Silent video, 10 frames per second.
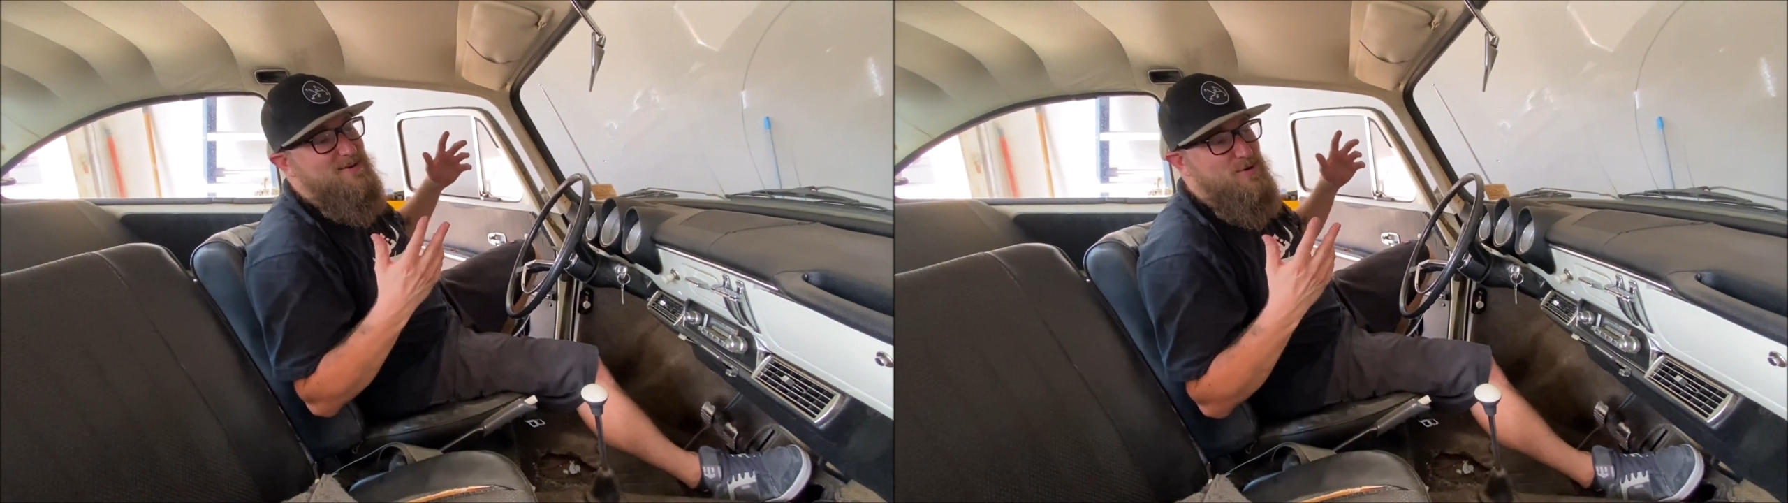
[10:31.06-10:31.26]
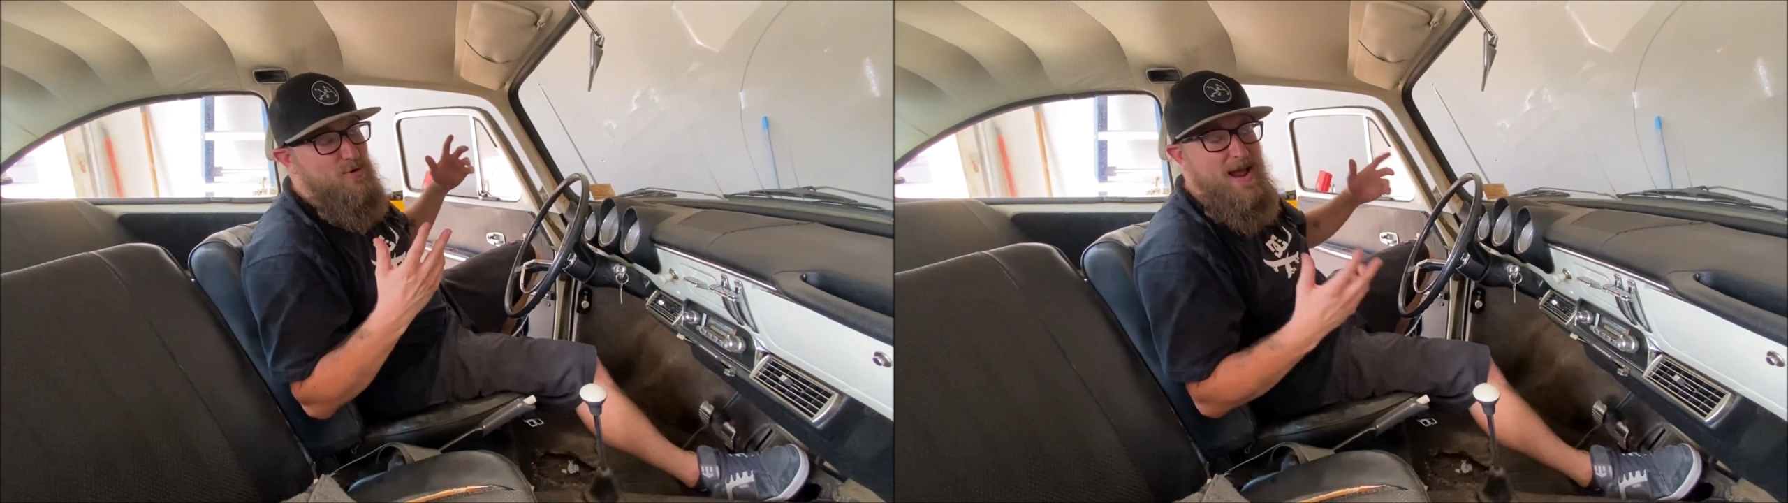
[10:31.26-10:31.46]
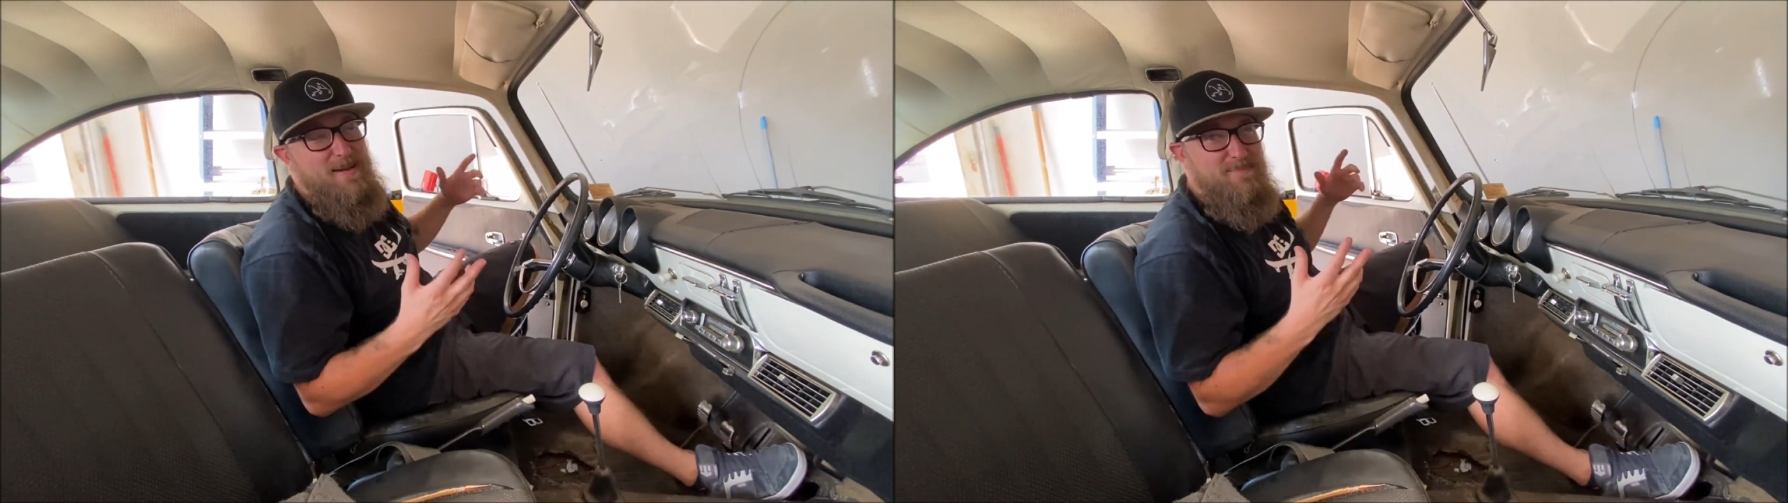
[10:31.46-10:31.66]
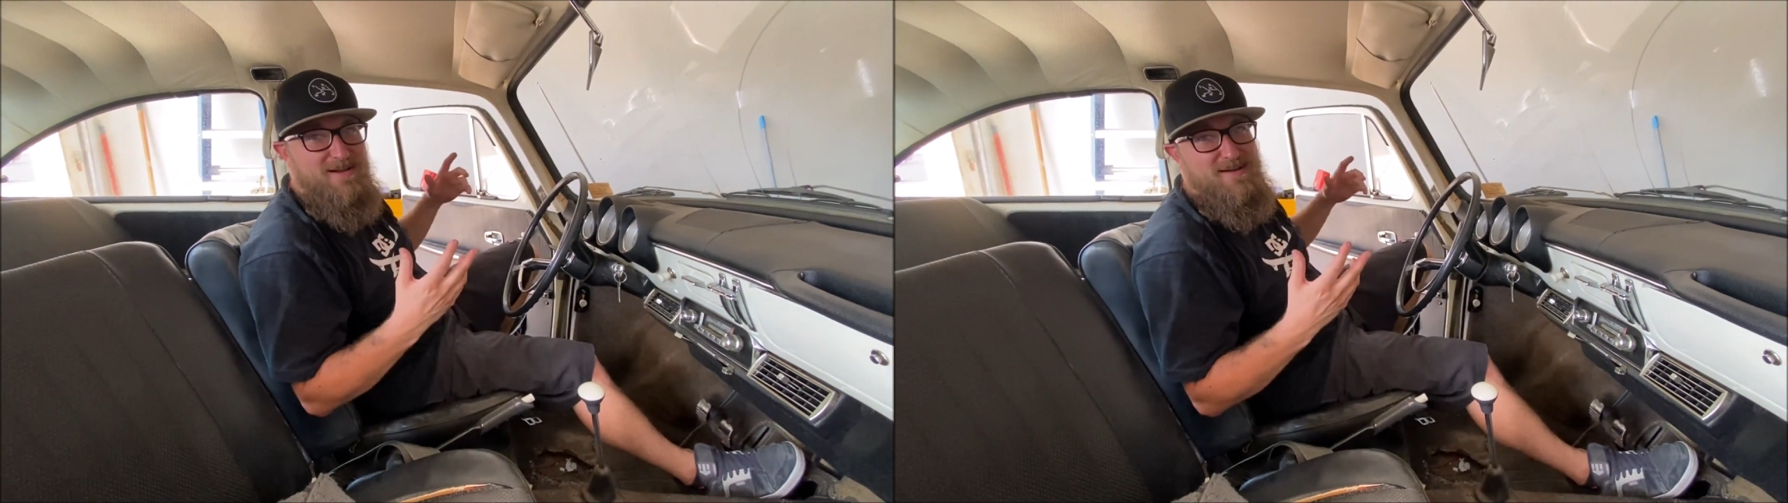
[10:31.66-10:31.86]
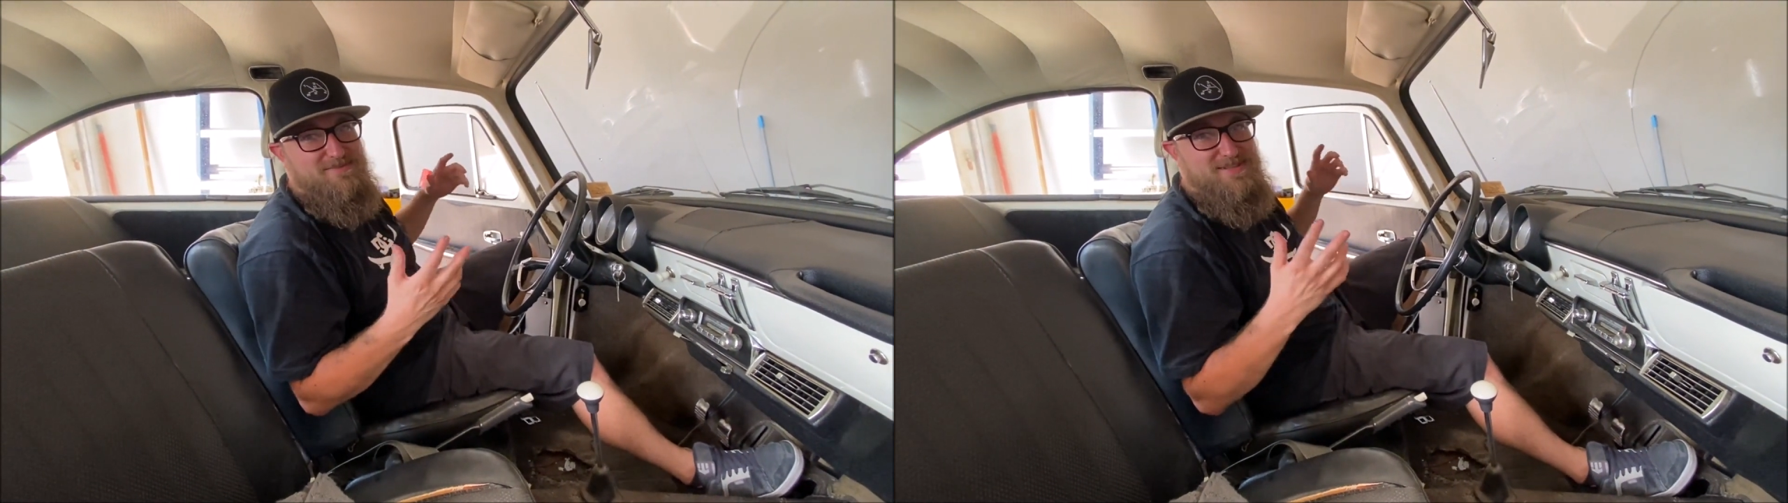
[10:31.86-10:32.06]
crap,
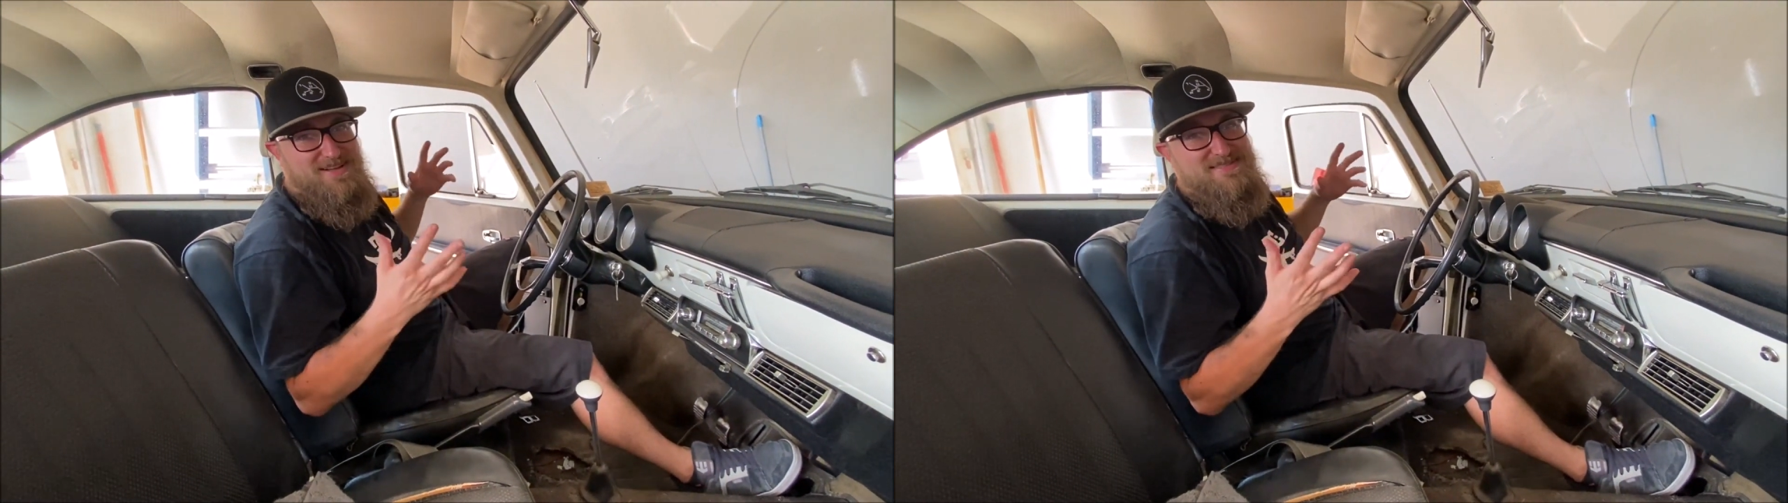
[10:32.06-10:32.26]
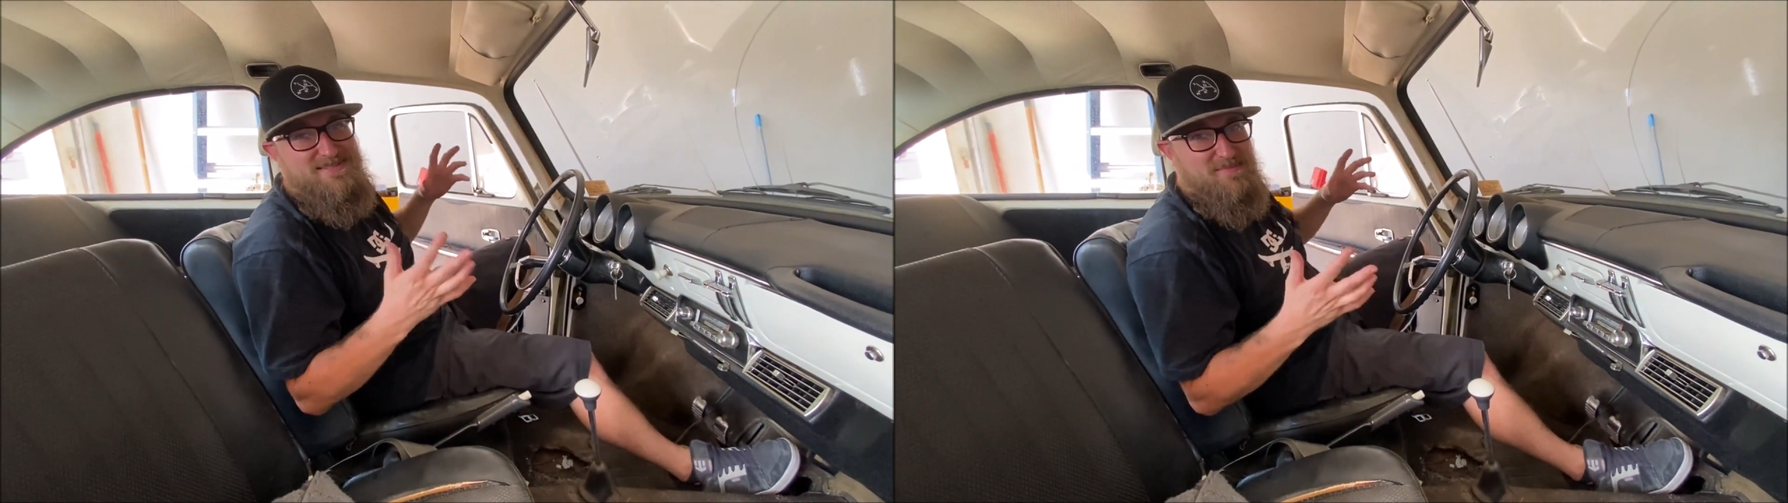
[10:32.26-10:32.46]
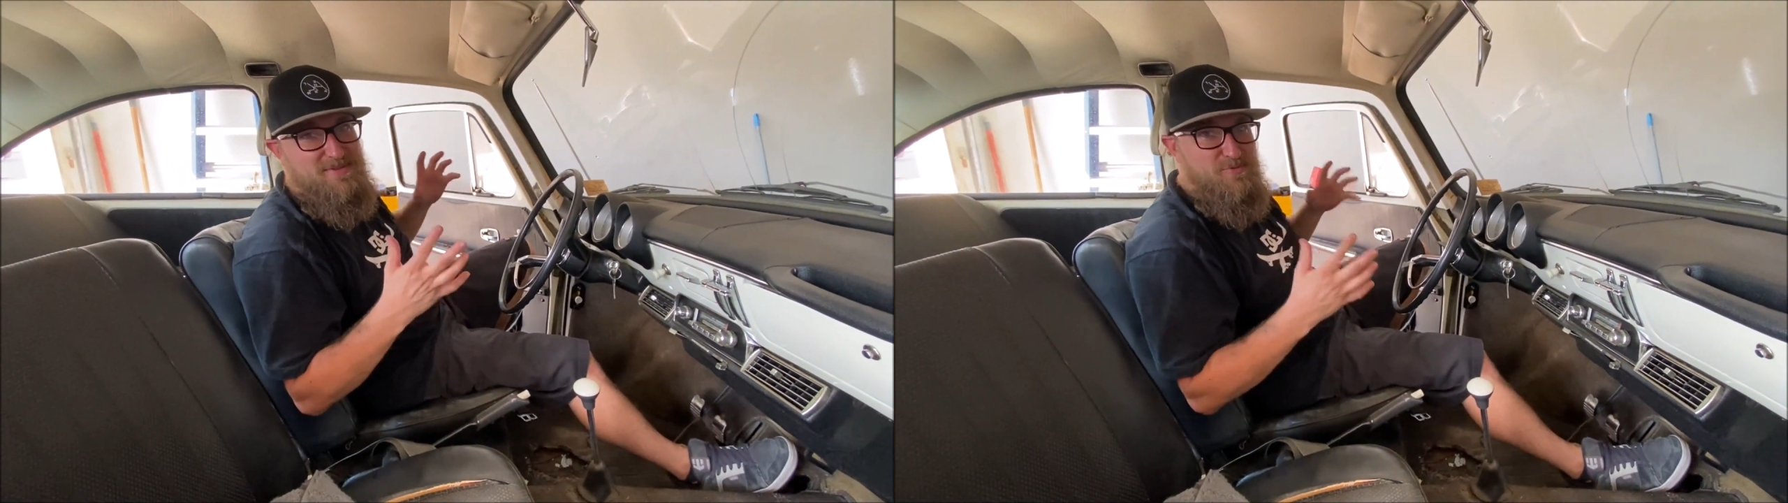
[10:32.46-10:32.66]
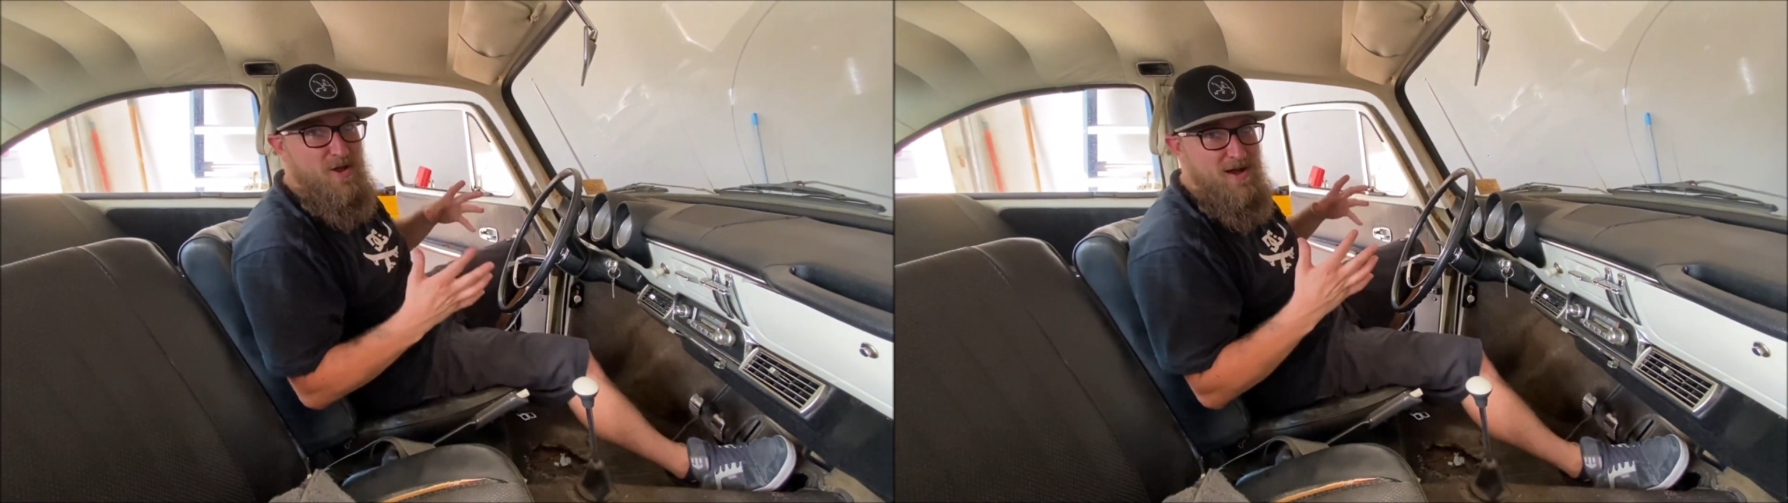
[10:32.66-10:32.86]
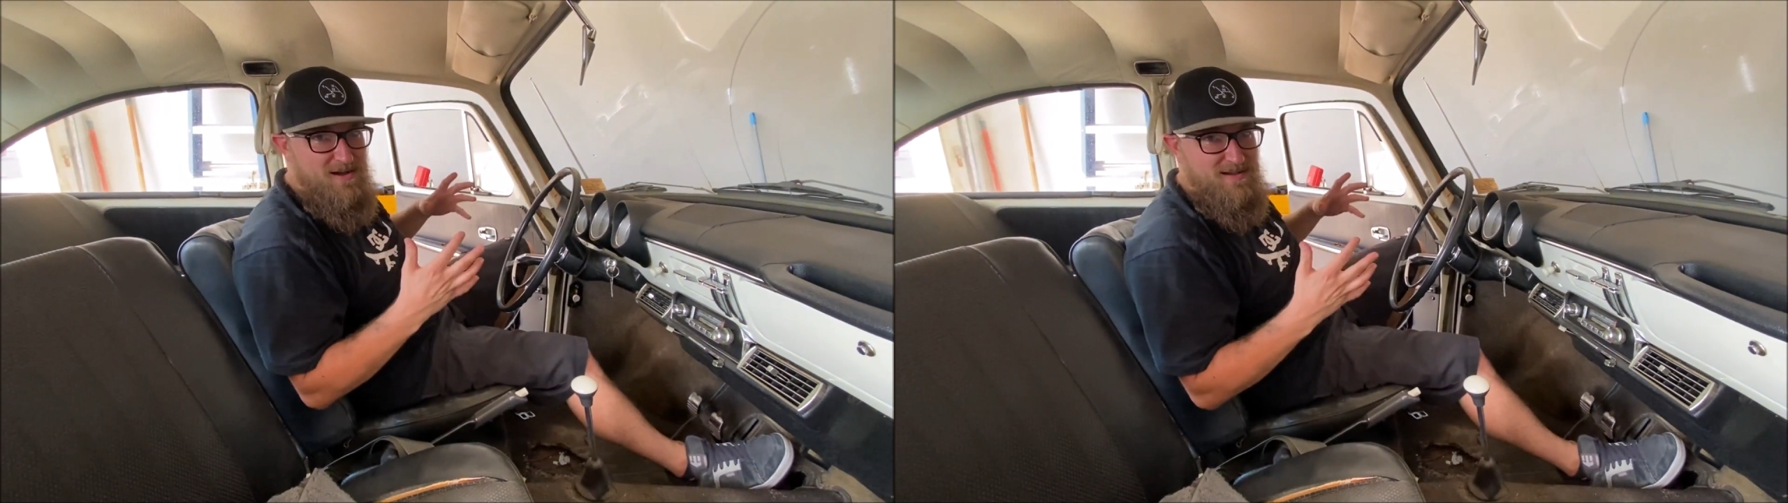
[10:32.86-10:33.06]
I've done something
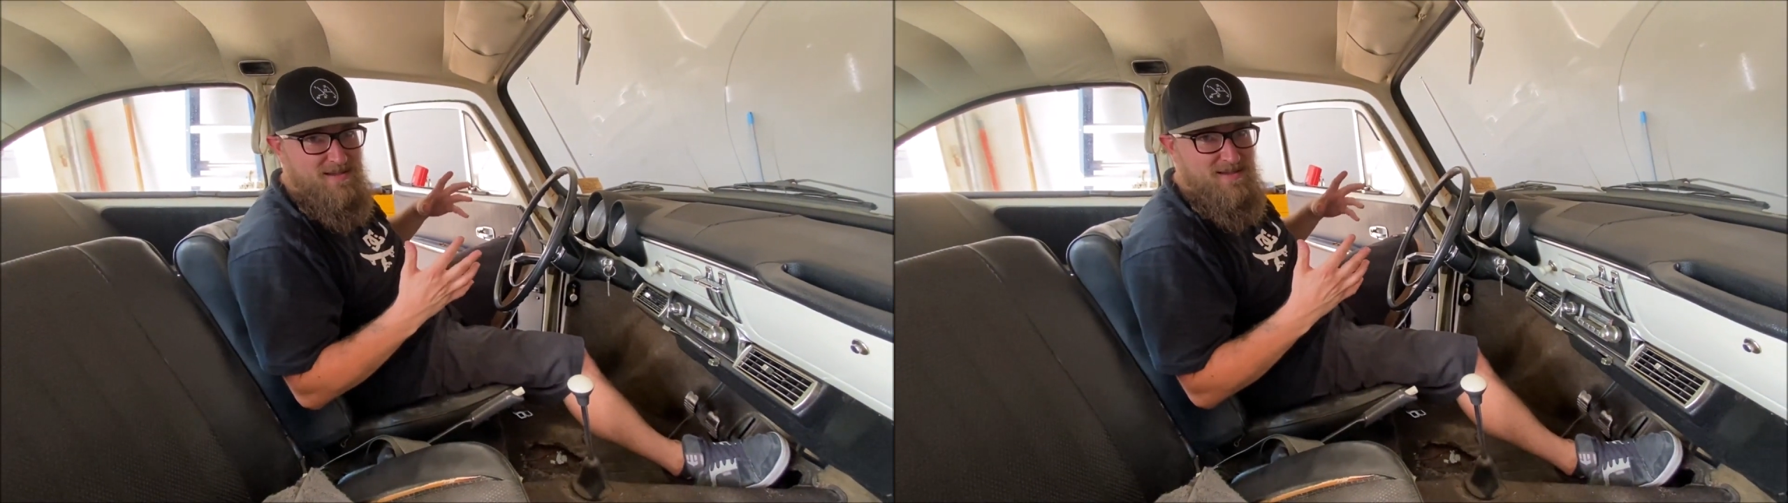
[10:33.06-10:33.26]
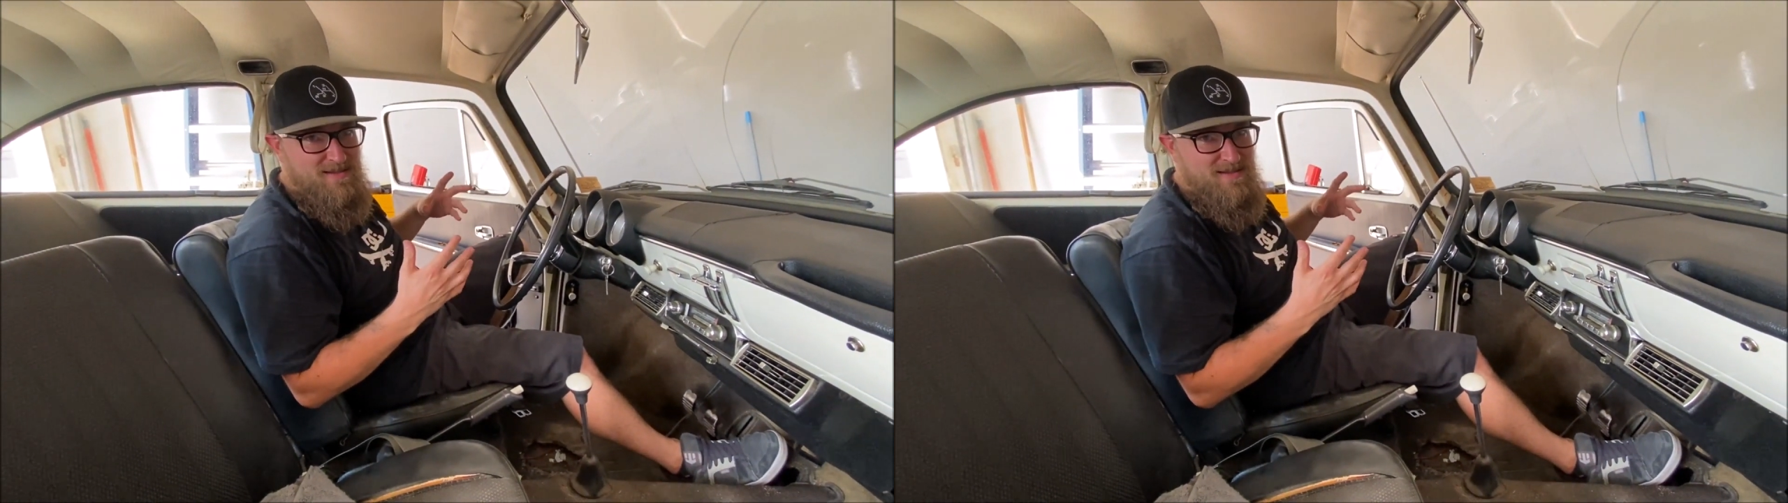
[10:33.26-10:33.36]
wrong